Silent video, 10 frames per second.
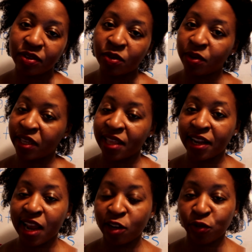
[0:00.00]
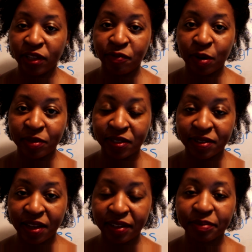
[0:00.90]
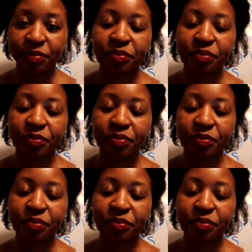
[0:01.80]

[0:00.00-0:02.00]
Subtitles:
You get that naturally from the sun.